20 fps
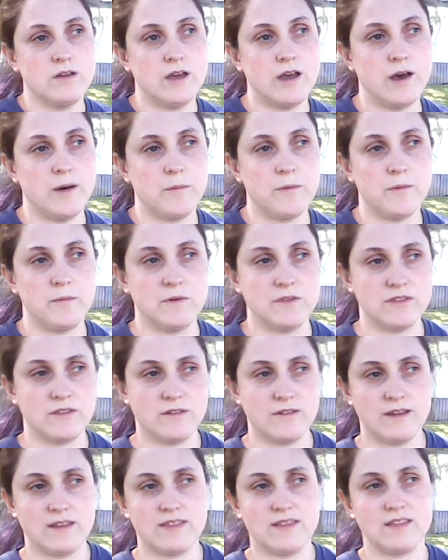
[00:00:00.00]
help him with
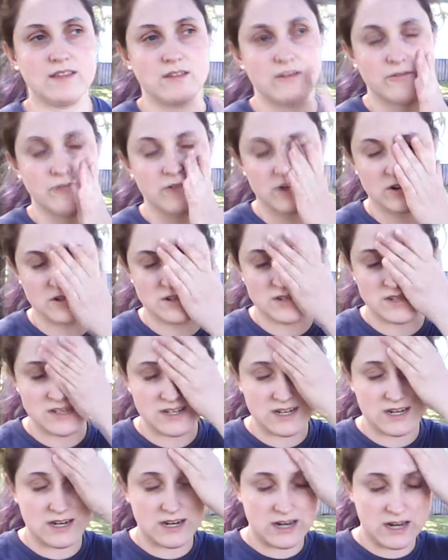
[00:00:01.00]
I think the first
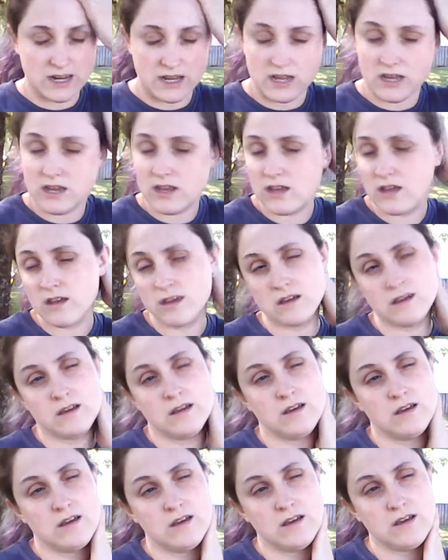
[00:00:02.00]
CD,
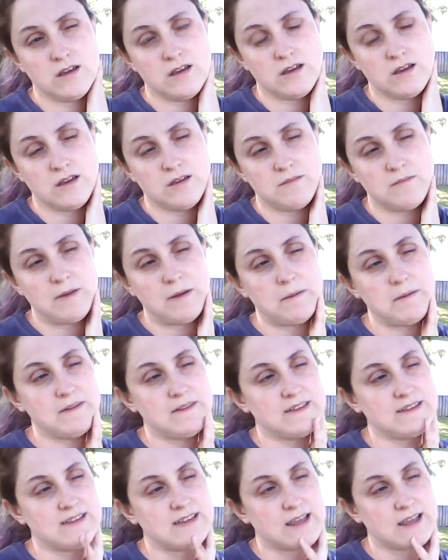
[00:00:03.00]
maybe
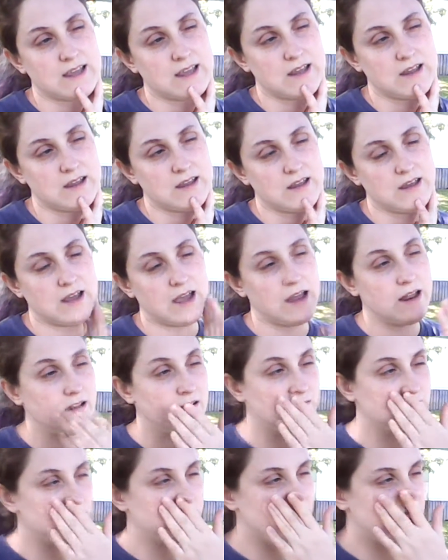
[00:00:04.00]
the second,
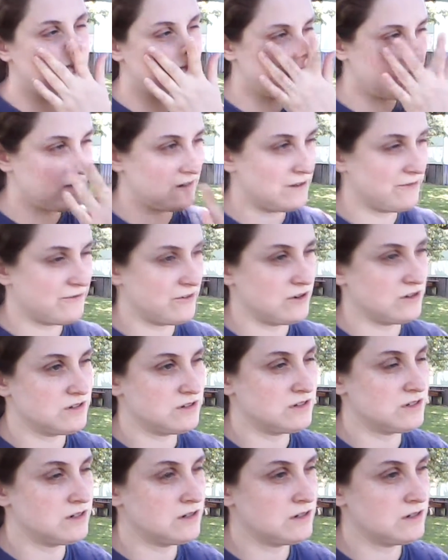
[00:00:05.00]
the first,